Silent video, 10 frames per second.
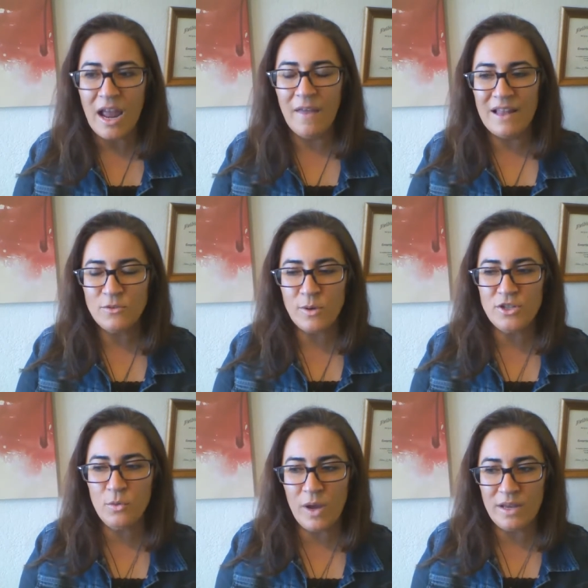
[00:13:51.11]
And that's why
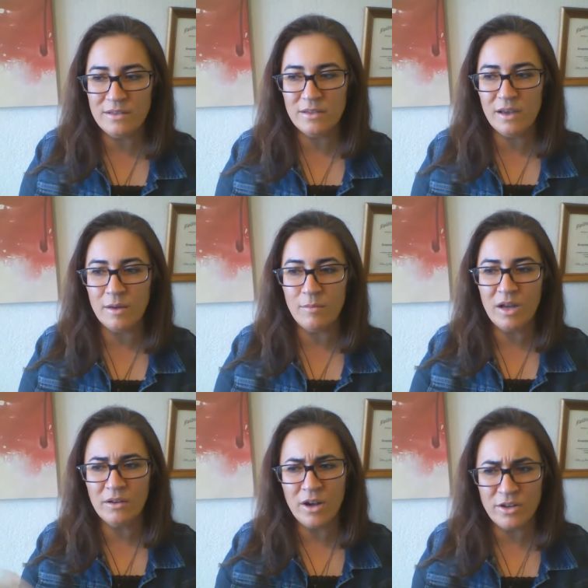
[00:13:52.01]
she went um,
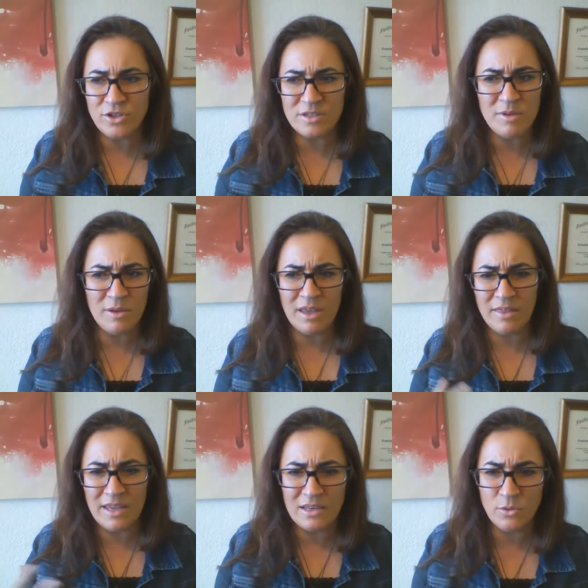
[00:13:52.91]
unconscious, I
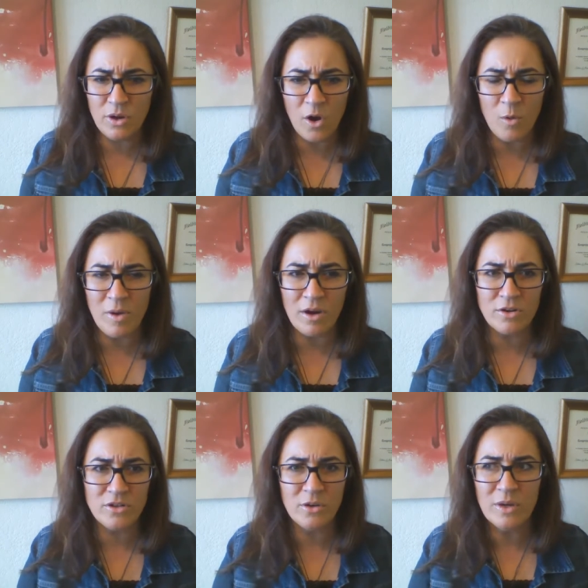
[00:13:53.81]
think into a coma or
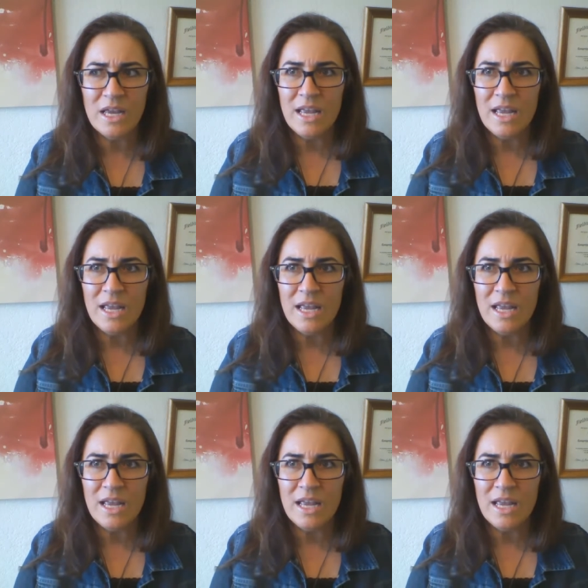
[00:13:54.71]
so.